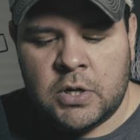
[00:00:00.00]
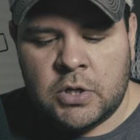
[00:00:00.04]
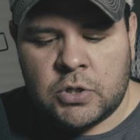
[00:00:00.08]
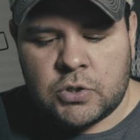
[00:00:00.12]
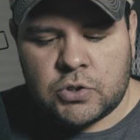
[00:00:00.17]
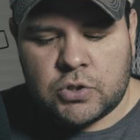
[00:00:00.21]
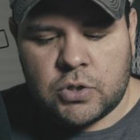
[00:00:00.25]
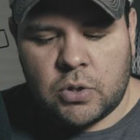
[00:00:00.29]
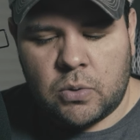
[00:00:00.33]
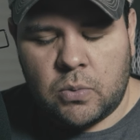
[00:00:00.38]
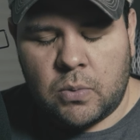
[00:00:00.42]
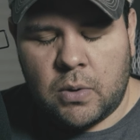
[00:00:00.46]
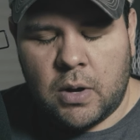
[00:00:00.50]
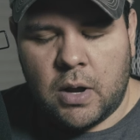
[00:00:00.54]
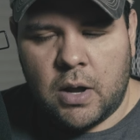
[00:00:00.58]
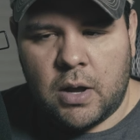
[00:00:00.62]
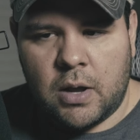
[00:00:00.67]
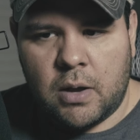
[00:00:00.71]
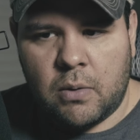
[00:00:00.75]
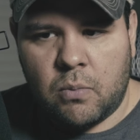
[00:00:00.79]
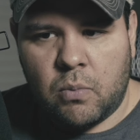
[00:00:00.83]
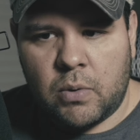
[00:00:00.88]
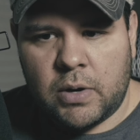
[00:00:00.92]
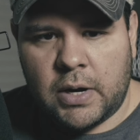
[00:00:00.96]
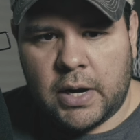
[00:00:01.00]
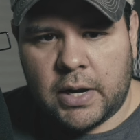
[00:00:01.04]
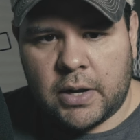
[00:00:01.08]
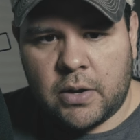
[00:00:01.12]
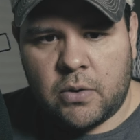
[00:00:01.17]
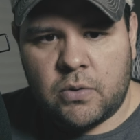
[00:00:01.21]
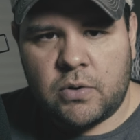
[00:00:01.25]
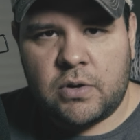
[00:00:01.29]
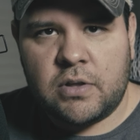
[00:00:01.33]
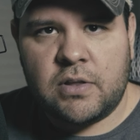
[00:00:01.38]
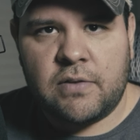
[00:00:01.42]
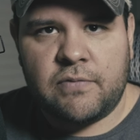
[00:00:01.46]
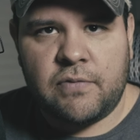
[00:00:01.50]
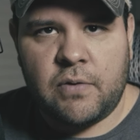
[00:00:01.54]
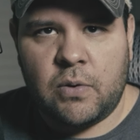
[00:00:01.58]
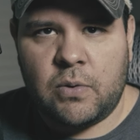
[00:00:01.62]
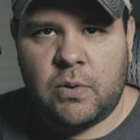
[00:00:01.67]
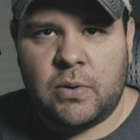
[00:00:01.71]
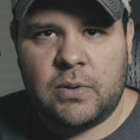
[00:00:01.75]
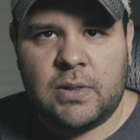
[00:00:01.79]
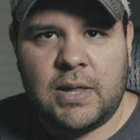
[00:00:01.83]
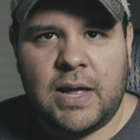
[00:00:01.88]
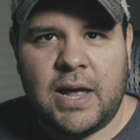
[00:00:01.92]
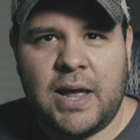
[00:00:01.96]
So when I go to the
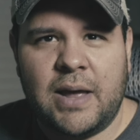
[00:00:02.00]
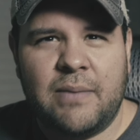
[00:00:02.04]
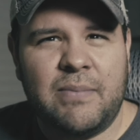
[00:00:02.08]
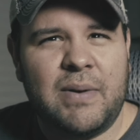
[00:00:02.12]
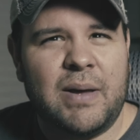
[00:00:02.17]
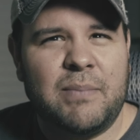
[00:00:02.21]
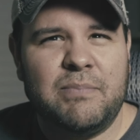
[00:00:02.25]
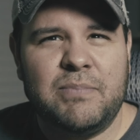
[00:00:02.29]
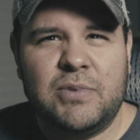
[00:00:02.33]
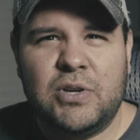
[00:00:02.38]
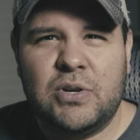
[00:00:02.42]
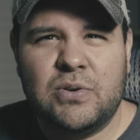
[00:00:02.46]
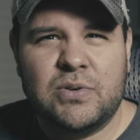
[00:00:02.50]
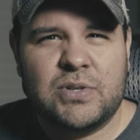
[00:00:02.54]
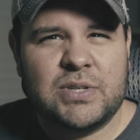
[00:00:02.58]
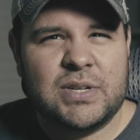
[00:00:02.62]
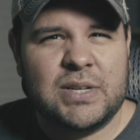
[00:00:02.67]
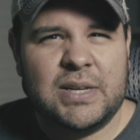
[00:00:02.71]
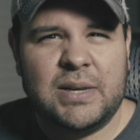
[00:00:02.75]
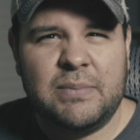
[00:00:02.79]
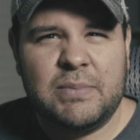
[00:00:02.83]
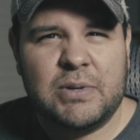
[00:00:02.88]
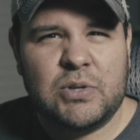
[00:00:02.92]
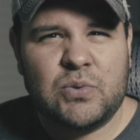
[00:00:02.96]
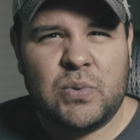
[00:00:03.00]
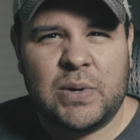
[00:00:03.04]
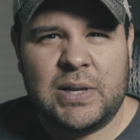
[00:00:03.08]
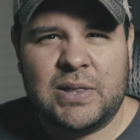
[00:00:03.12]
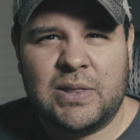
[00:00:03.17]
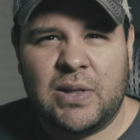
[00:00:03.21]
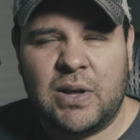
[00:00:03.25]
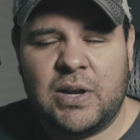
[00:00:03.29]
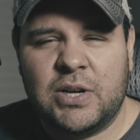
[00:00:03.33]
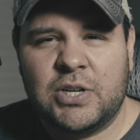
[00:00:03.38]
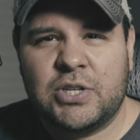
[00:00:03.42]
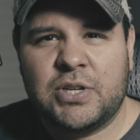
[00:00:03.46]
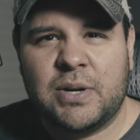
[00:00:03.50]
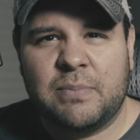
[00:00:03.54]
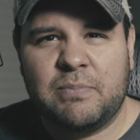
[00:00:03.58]
photo lab, I'm usually in between lunch.